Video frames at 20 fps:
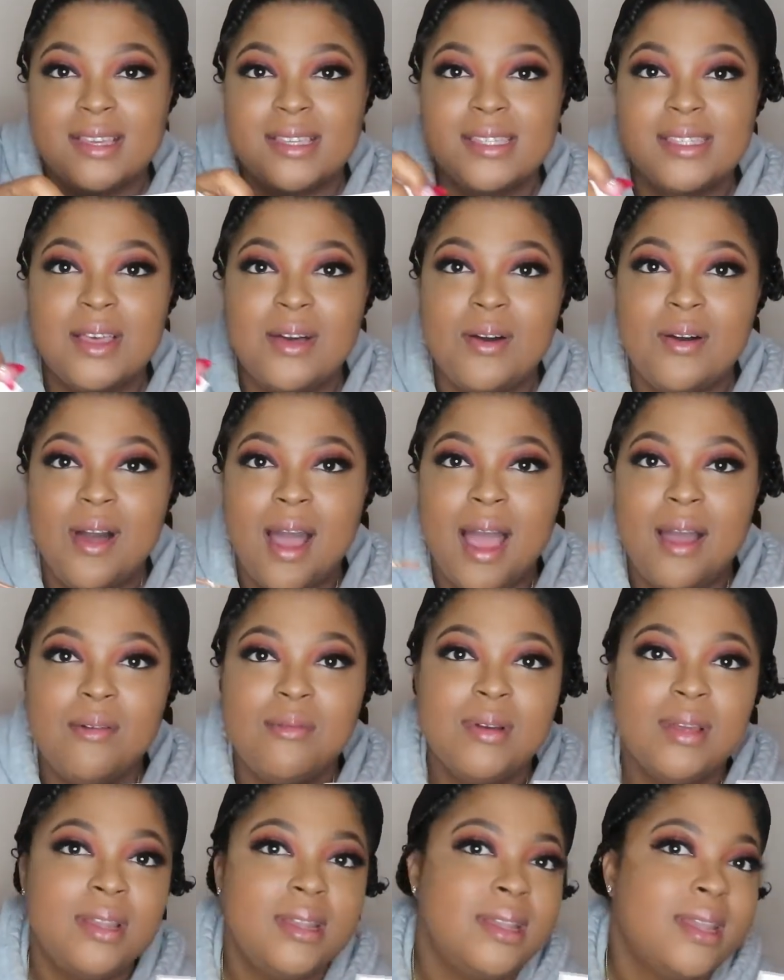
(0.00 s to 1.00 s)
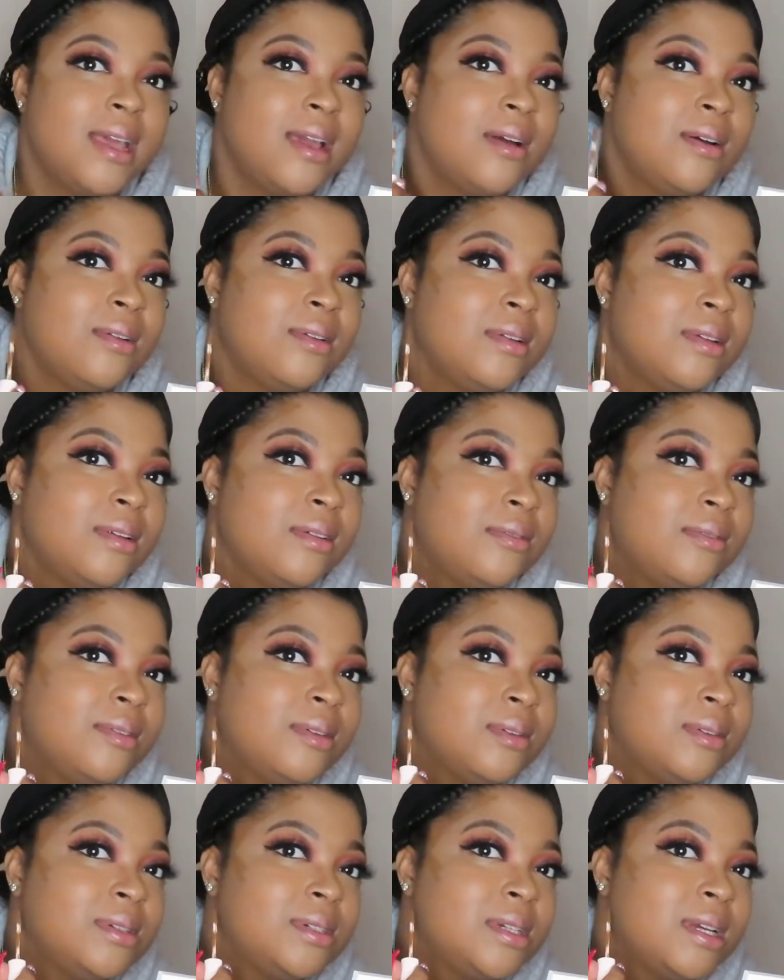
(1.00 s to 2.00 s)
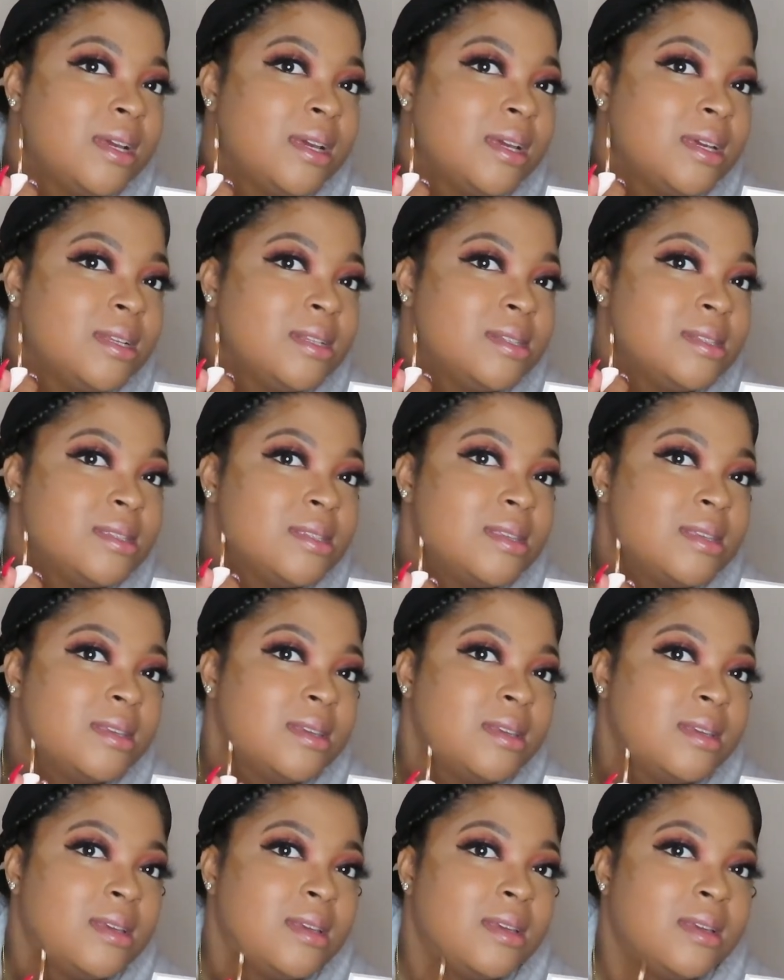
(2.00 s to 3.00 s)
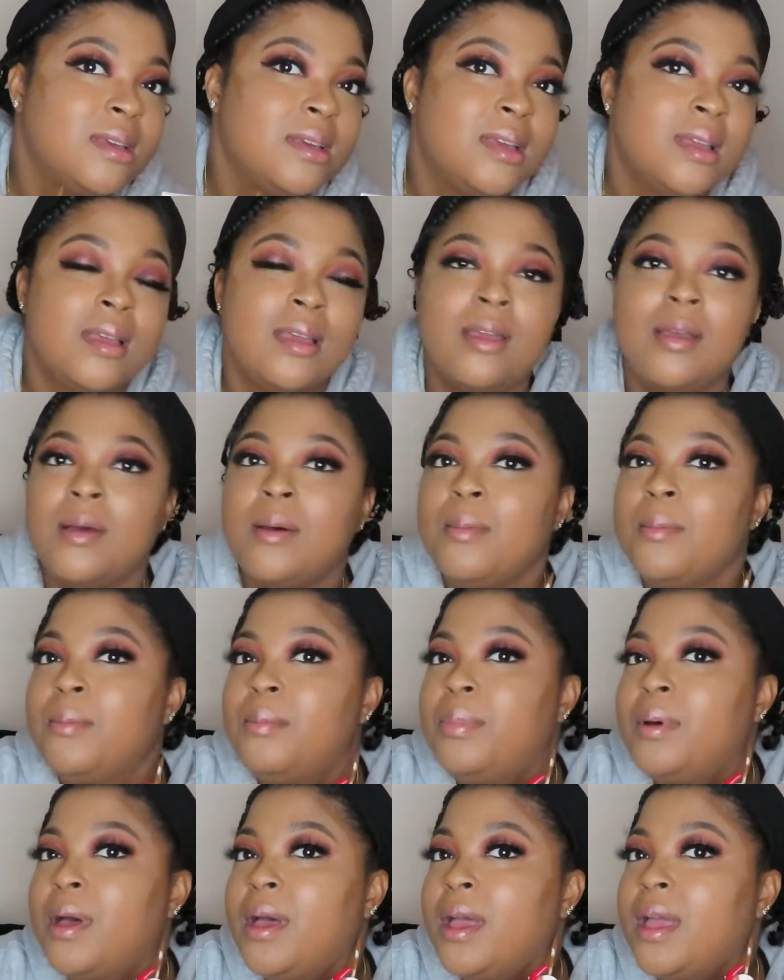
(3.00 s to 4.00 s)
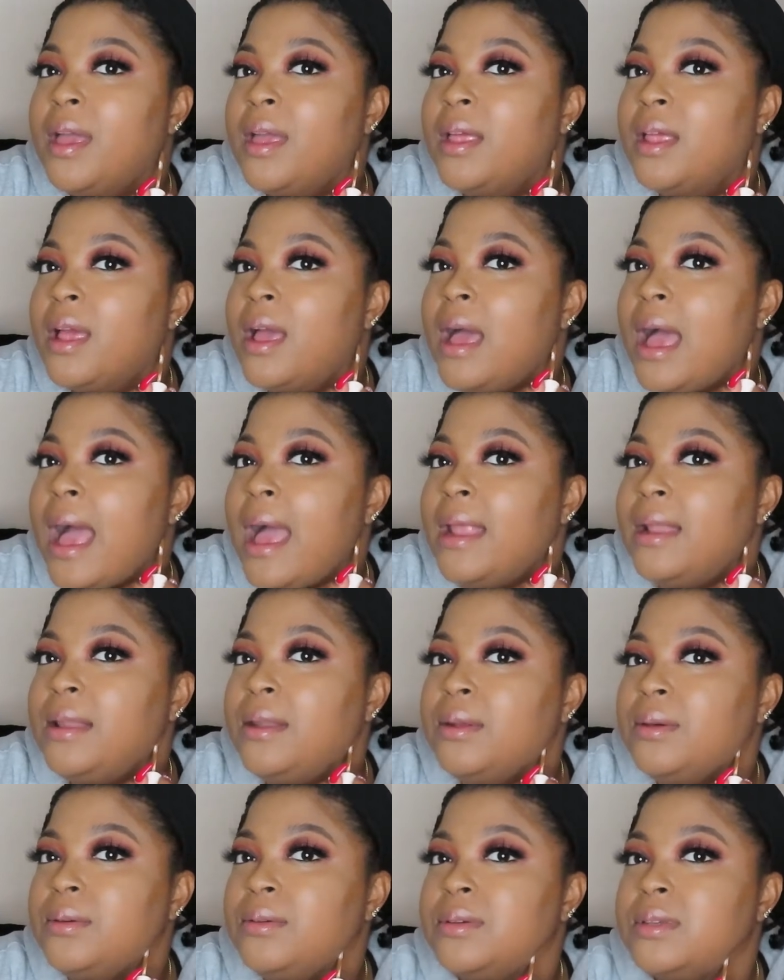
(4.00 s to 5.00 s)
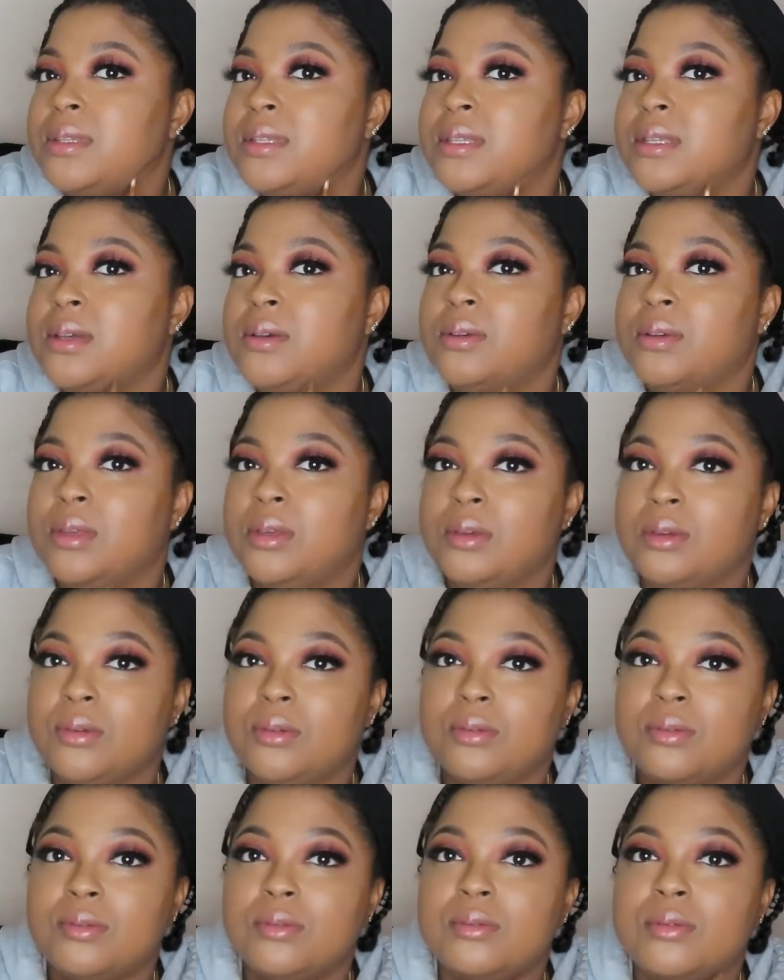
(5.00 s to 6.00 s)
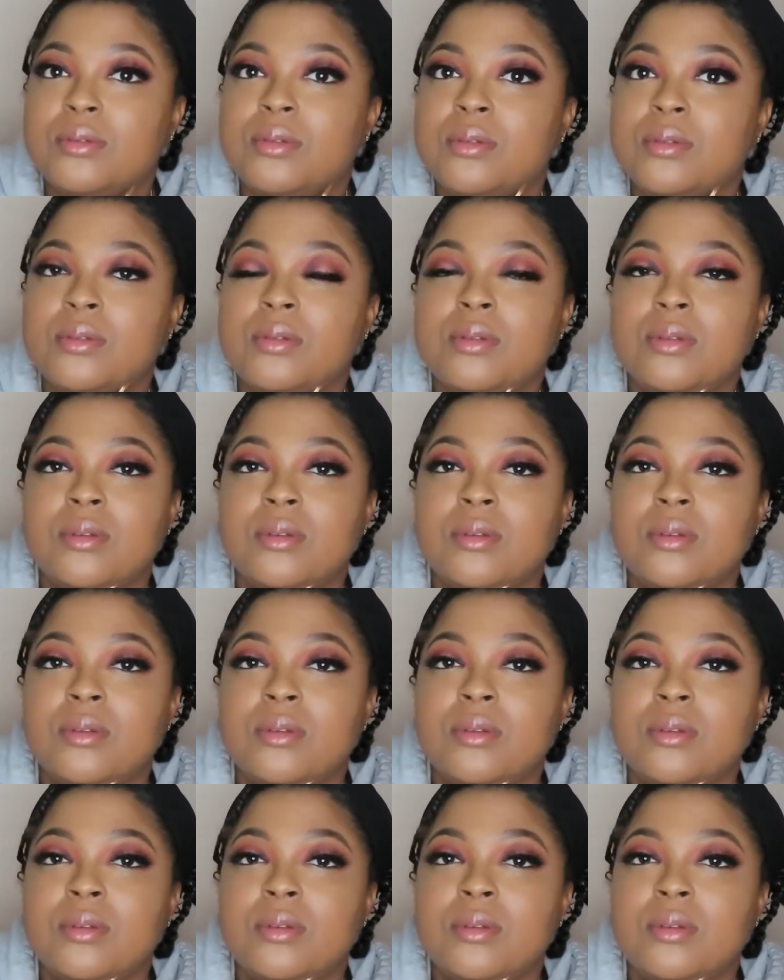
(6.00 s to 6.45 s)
So I went down a few shades, but I do still use